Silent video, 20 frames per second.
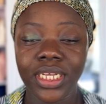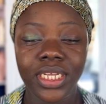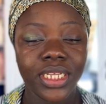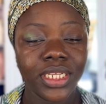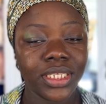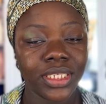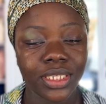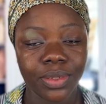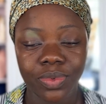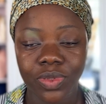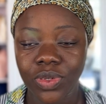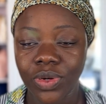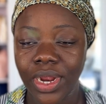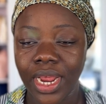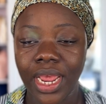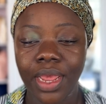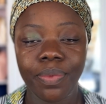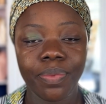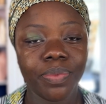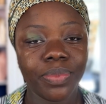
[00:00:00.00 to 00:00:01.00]

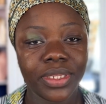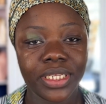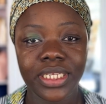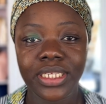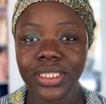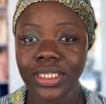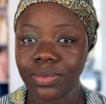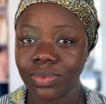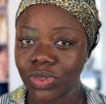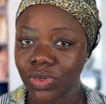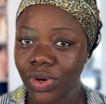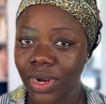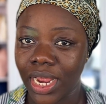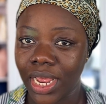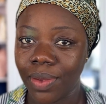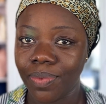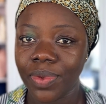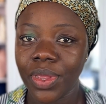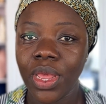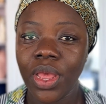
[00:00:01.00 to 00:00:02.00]
Please
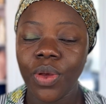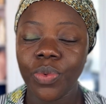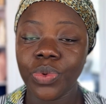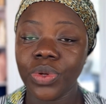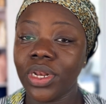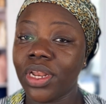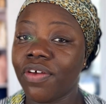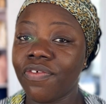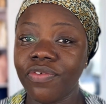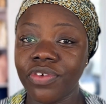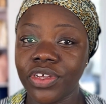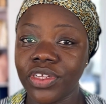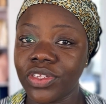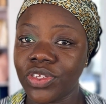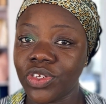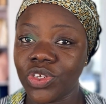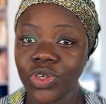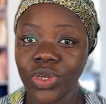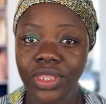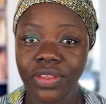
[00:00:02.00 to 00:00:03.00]
subscribe. We'd love for you to
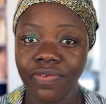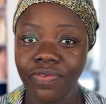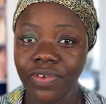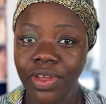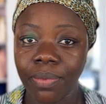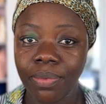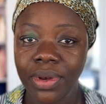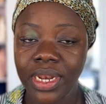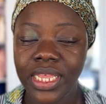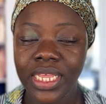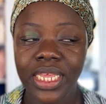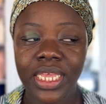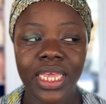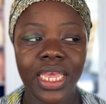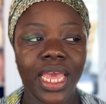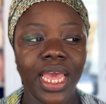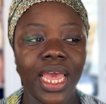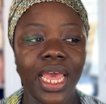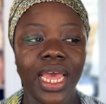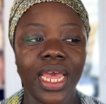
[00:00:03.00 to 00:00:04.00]
join the family,
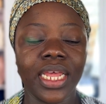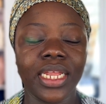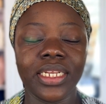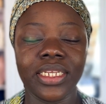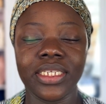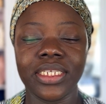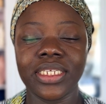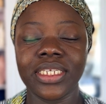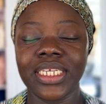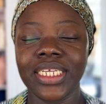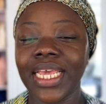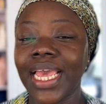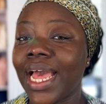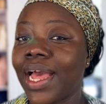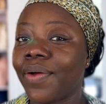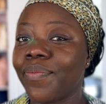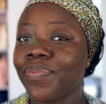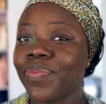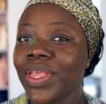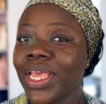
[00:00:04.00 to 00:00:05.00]
and yeah,
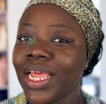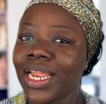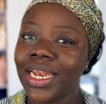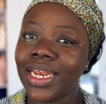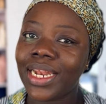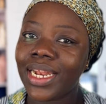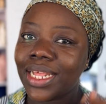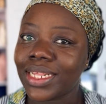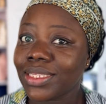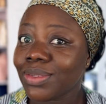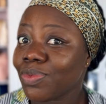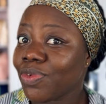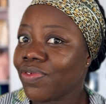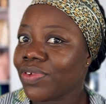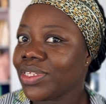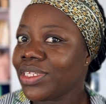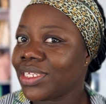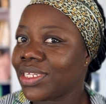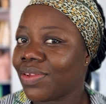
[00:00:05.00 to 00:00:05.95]
let's move into the